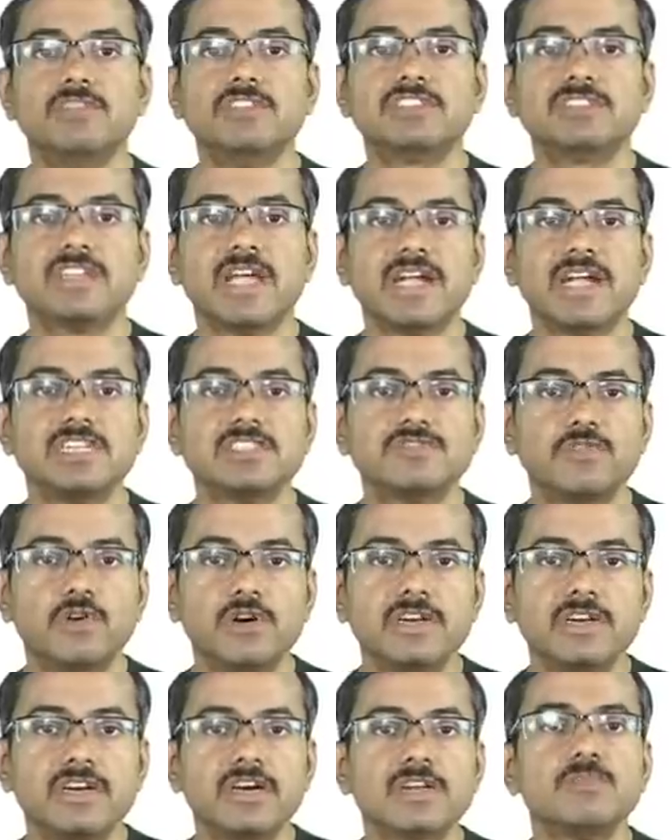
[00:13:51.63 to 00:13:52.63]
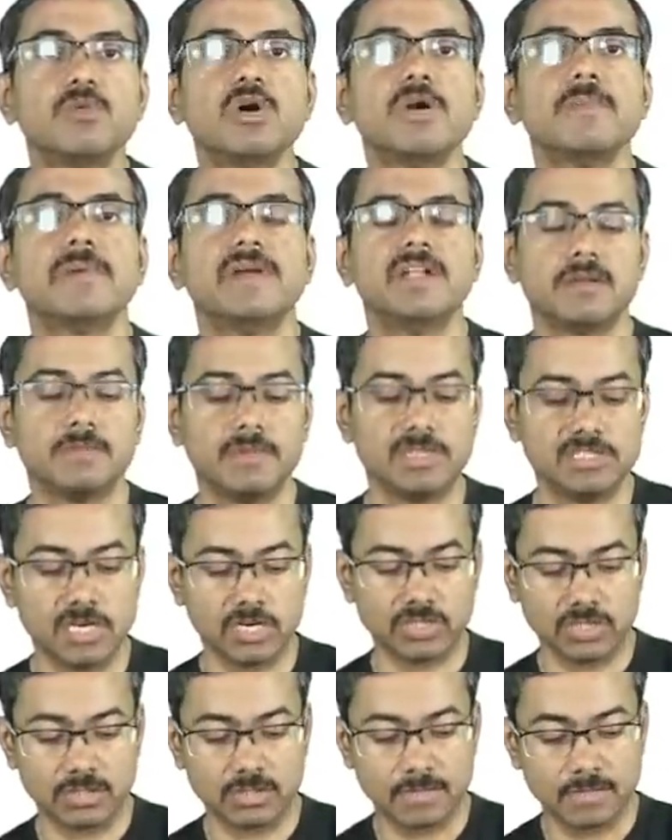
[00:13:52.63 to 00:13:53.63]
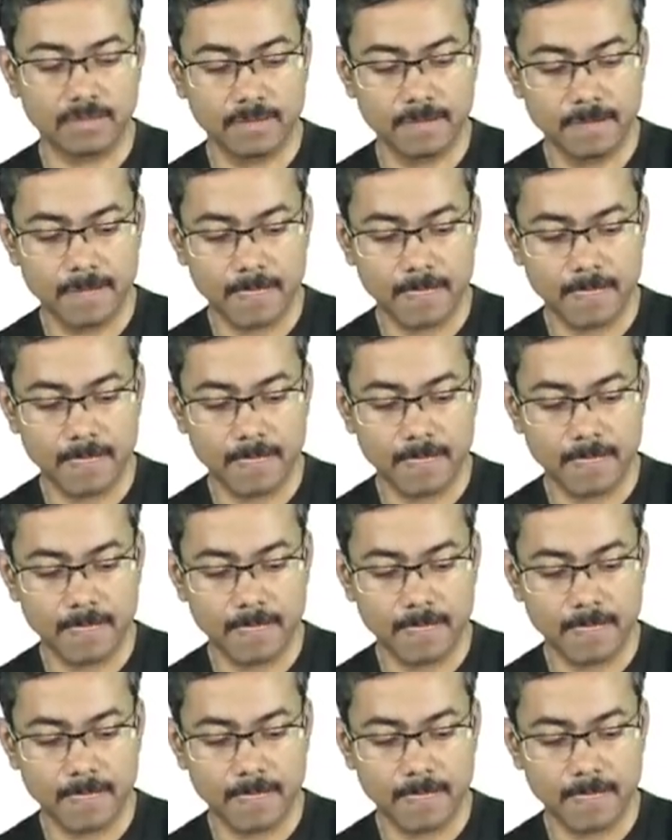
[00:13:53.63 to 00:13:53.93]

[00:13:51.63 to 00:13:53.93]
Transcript: which stands for dermoepidermal junction.